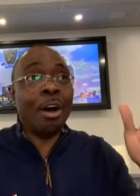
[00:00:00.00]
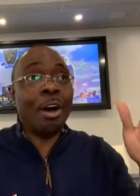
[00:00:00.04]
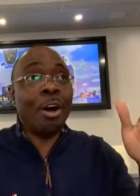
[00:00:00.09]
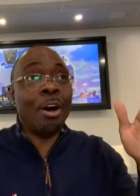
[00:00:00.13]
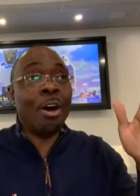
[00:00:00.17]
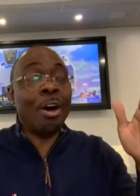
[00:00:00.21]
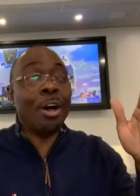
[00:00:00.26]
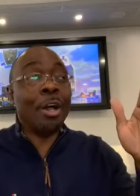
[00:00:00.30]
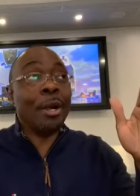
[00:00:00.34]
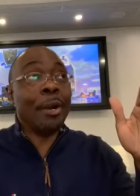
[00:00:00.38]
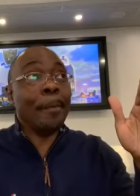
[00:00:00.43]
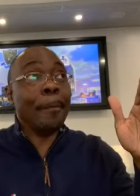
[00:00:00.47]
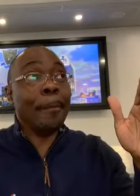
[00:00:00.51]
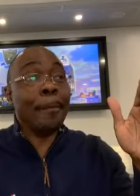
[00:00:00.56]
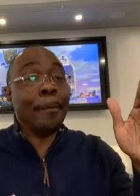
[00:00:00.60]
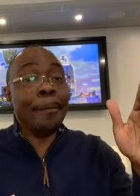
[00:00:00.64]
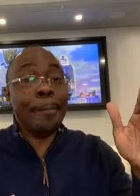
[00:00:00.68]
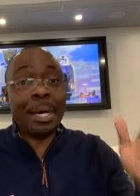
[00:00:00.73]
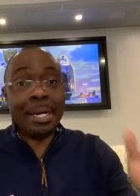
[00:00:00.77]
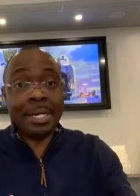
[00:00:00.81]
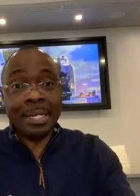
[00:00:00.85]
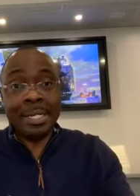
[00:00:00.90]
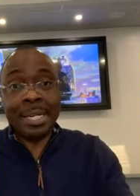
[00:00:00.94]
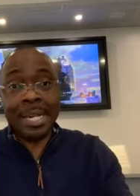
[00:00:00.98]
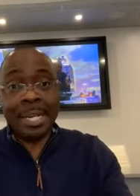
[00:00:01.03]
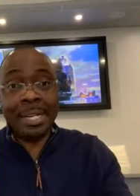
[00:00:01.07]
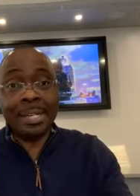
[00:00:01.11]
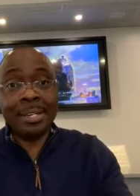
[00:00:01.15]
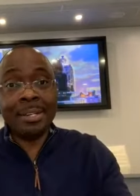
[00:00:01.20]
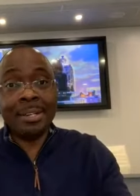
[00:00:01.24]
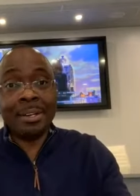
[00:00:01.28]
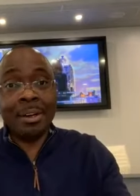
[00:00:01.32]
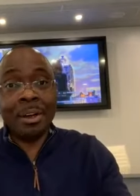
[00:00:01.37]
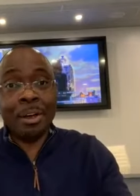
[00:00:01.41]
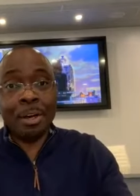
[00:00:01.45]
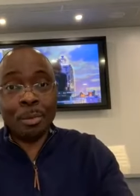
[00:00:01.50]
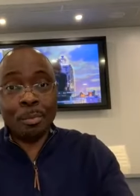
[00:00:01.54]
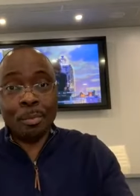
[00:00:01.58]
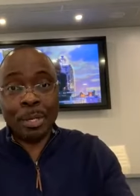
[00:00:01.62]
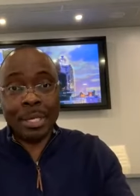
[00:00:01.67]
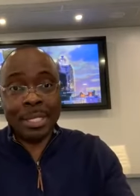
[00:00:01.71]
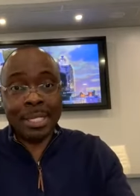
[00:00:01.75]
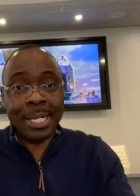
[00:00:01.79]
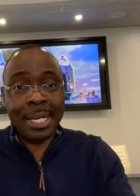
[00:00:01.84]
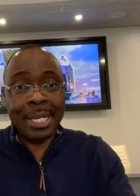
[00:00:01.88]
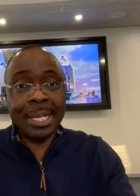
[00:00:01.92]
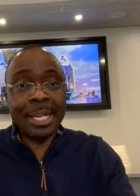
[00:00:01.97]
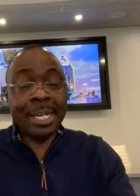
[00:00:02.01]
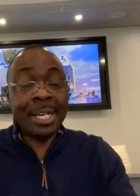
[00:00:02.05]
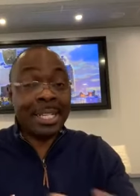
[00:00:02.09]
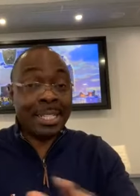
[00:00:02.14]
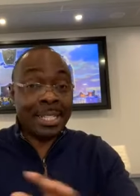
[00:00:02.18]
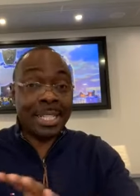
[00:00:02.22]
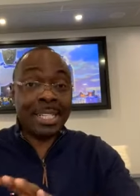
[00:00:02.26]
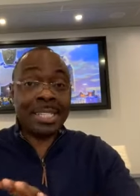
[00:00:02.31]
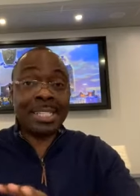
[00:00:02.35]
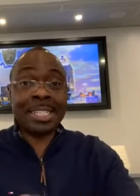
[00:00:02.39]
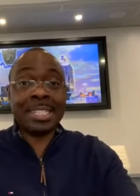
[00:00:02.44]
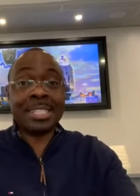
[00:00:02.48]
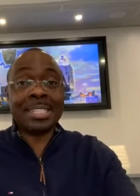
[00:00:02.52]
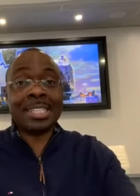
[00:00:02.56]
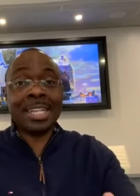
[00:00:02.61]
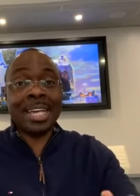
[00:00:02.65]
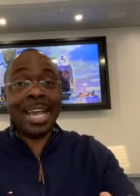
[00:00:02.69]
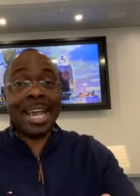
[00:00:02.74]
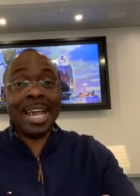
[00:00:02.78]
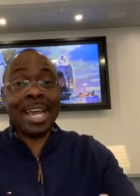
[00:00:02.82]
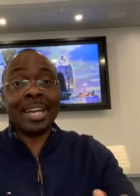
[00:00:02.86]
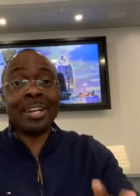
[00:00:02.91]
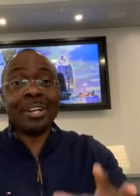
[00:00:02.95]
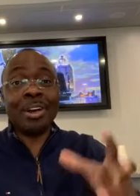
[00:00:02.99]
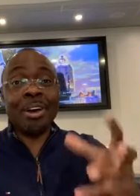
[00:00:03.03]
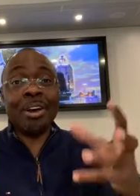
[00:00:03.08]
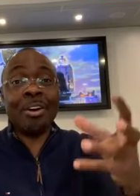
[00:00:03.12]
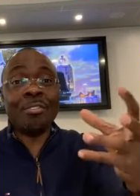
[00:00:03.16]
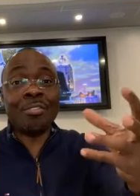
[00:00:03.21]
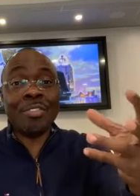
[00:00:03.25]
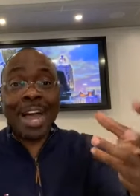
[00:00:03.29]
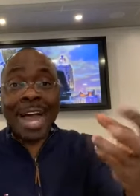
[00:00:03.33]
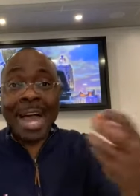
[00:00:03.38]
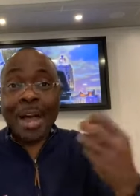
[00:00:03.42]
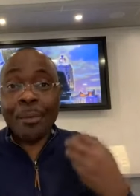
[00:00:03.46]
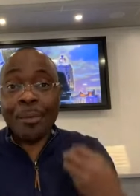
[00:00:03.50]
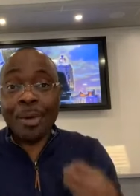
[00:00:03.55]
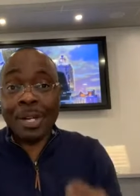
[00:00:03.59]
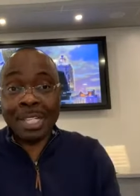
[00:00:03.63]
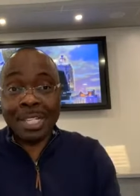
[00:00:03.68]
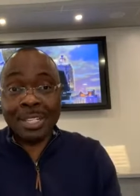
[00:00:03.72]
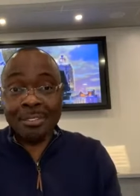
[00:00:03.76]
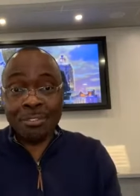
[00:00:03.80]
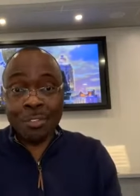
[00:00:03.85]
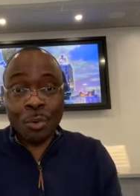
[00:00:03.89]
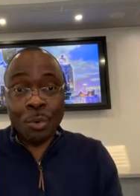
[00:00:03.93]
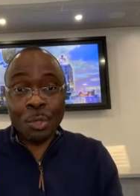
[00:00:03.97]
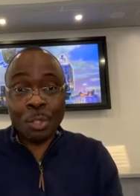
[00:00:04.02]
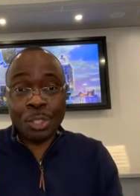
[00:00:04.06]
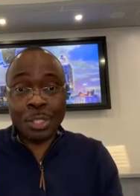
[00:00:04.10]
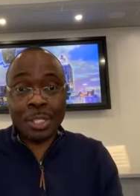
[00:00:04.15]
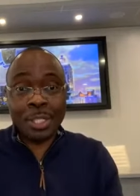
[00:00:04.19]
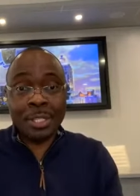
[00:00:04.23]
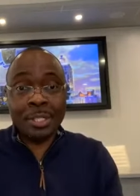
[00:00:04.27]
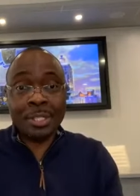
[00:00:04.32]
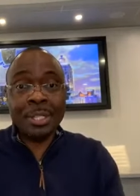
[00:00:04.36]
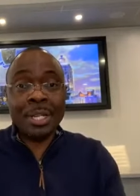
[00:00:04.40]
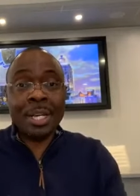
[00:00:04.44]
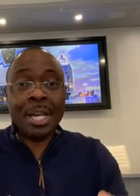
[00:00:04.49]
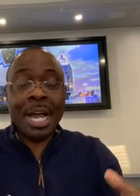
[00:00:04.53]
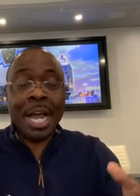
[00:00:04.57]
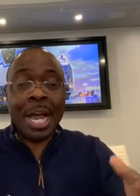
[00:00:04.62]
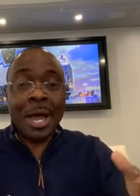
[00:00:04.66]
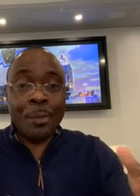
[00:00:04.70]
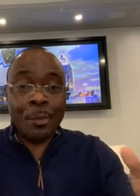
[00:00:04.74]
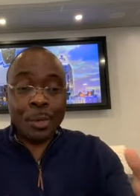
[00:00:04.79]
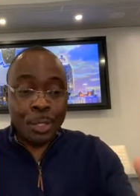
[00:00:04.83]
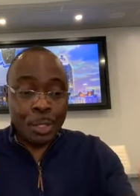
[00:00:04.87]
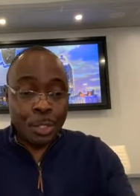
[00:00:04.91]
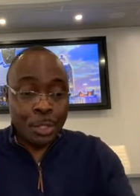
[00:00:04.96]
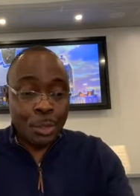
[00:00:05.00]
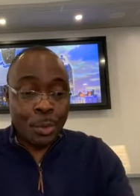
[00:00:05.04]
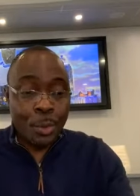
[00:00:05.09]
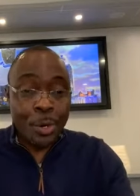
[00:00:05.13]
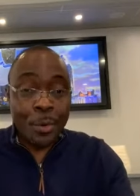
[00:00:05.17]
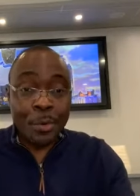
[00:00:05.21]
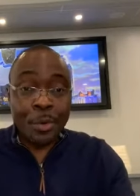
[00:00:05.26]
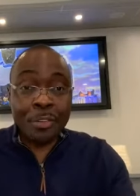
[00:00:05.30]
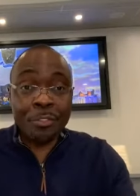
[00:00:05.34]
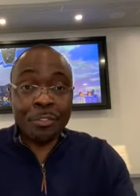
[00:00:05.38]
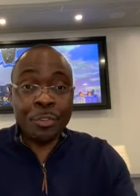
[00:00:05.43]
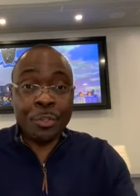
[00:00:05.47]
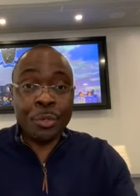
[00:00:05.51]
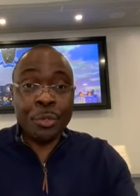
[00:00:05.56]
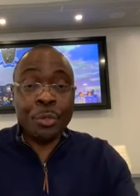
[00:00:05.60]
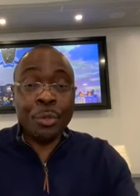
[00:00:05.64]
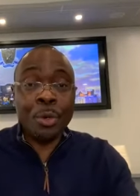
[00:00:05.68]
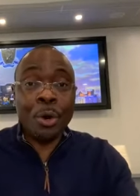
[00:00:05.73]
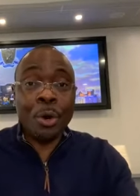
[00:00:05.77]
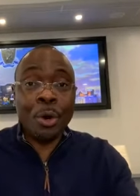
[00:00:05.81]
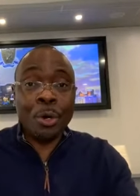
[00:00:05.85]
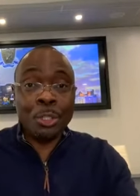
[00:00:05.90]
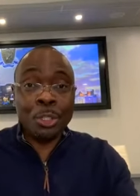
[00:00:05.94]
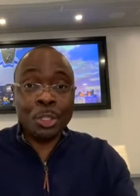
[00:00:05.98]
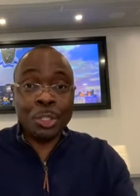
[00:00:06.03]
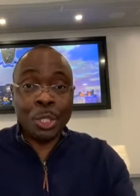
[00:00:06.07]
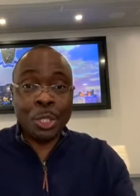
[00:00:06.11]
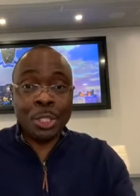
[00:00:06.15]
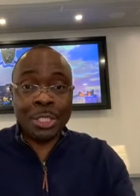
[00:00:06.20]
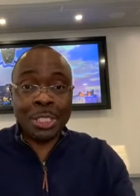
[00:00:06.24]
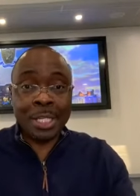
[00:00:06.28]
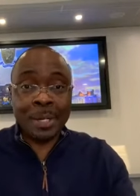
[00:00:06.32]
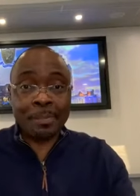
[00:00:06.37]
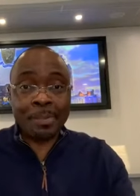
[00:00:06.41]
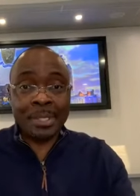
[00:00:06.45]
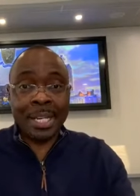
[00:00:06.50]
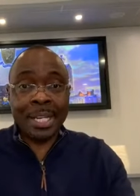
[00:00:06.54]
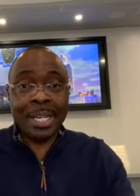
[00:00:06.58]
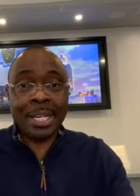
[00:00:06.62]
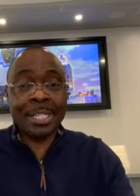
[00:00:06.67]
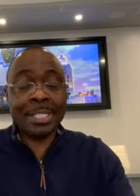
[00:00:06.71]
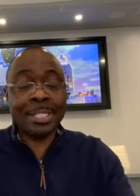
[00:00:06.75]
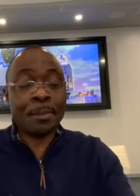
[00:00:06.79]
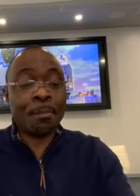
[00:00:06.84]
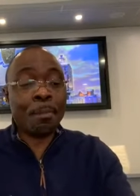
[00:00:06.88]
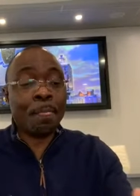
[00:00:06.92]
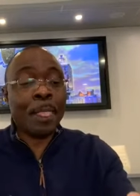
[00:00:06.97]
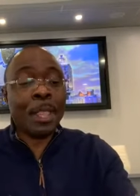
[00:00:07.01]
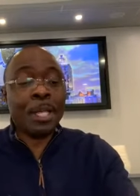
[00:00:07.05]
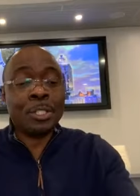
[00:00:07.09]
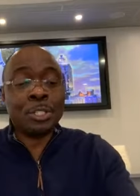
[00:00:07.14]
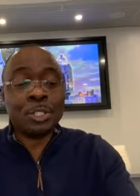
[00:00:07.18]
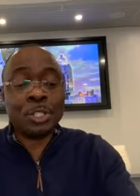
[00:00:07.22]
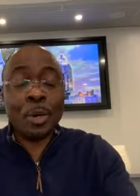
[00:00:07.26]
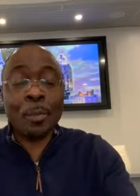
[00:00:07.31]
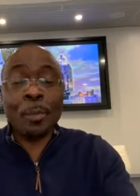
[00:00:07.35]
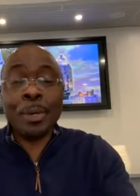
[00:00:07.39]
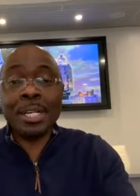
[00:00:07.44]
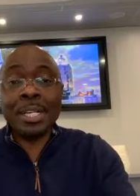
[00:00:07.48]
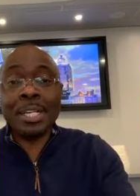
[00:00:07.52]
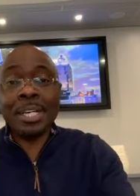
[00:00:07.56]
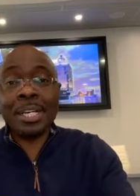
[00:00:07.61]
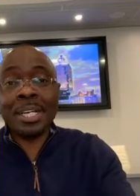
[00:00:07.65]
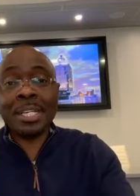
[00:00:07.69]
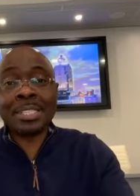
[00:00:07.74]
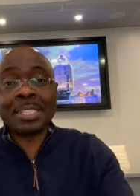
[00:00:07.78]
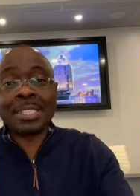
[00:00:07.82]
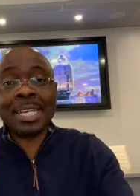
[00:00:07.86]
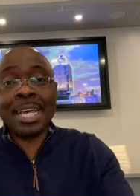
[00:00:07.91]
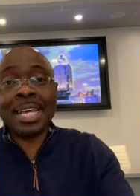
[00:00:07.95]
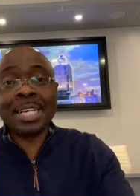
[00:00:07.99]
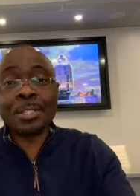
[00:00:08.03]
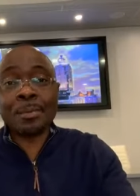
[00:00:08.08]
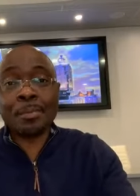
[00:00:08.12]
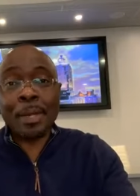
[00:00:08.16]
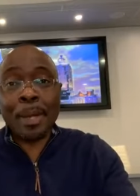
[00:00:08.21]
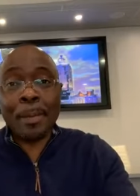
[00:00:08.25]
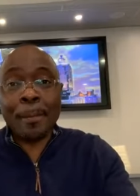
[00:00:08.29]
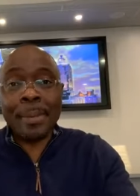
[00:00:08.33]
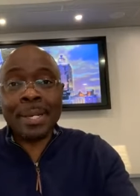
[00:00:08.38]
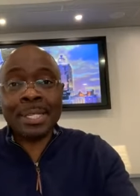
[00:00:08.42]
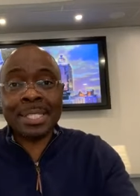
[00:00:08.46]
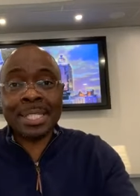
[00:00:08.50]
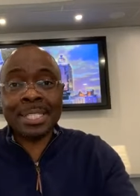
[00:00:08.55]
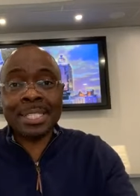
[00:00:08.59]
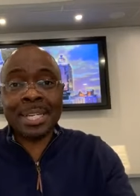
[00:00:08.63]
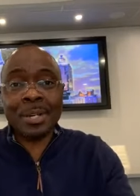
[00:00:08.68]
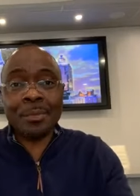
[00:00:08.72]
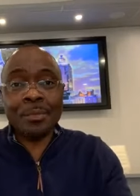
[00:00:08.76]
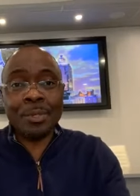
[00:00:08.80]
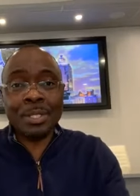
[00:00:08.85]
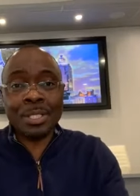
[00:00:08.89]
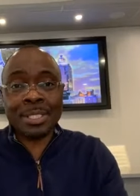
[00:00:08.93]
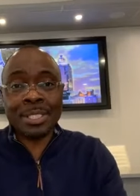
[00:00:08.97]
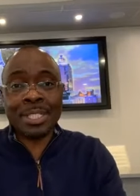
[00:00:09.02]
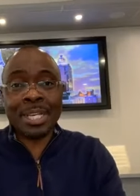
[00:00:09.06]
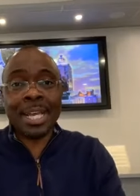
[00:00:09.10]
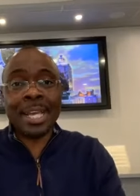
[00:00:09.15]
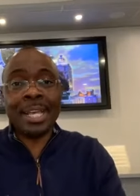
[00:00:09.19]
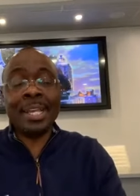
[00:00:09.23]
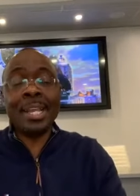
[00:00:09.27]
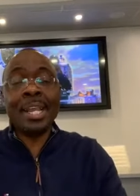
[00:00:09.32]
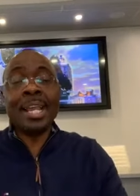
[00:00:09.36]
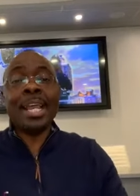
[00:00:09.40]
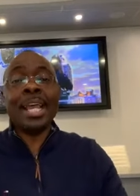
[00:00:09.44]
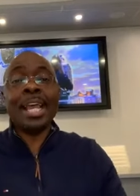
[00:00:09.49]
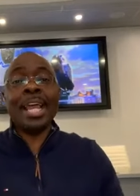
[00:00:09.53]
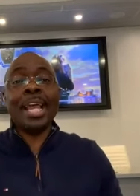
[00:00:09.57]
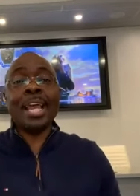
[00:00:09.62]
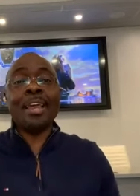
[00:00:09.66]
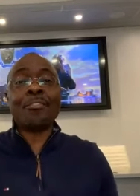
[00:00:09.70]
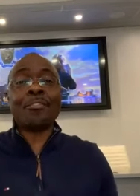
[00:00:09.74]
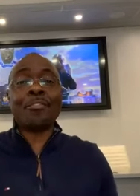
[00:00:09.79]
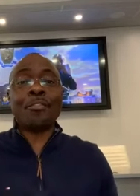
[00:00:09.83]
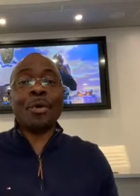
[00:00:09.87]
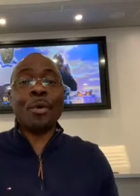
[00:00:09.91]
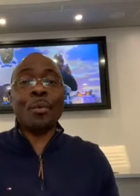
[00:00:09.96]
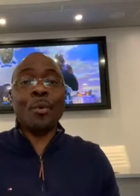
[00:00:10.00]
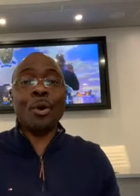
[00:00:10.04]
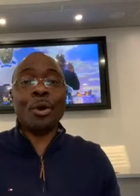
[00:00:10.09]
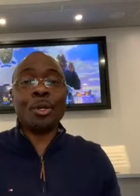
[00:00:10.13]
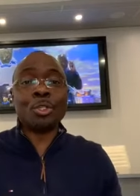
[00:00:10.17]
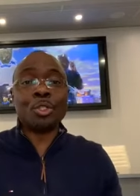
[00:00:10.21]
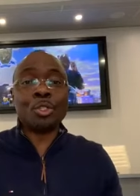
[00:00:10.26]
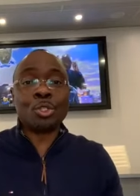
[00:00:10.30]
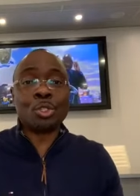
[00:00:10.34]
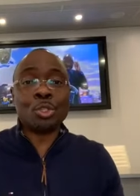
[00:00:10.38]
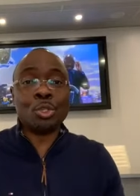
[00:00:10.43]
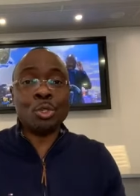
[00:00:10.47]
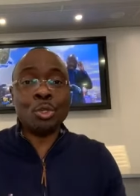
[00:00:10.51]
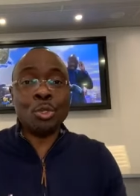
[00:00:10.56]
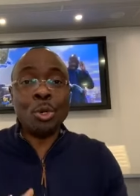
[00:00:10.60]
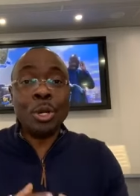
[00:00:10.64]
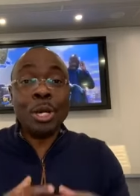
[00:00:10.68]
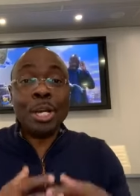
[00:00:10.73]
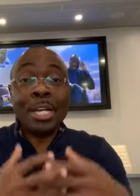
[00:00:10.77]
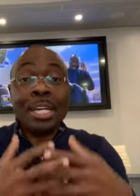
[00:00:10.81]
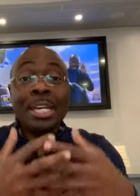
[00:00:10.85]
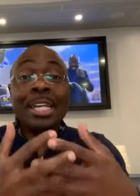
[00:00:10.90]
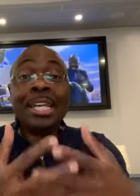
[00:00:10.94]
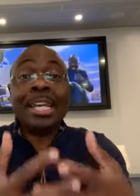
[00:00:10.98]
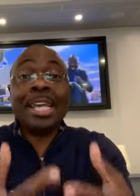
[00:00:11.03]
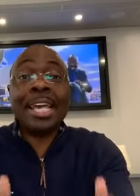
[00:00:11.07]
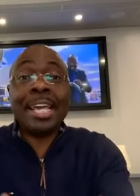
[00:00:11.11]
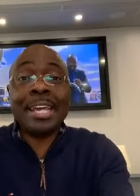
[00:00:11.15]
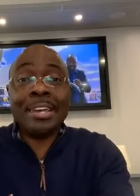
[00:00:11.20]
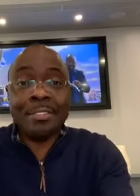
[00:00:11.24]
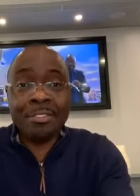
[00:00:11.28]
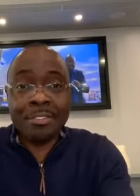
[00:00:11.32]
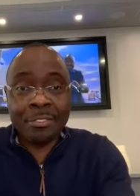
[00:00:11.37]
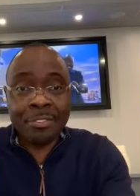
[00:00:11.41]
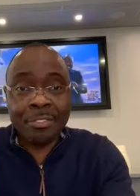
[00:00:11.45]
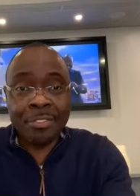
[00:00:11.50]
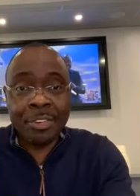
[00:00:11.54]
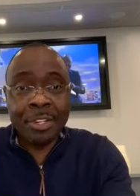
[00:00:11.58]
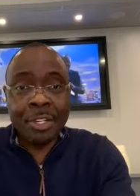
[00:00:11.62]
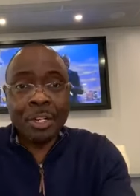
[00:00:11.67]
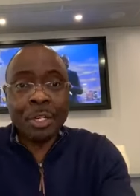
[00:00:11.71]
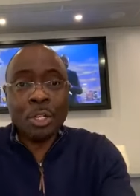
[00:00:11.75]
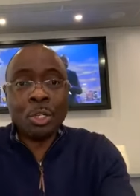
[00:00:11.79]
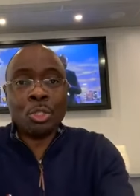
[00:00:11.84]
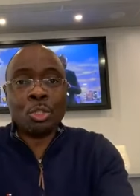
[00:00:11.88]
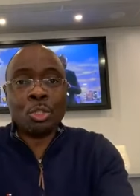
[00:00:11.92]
on Monday. On Monday. This is the end of our devotional. I will do a review on John chapter 8. Somebody sent me a message and was saying, if we want to give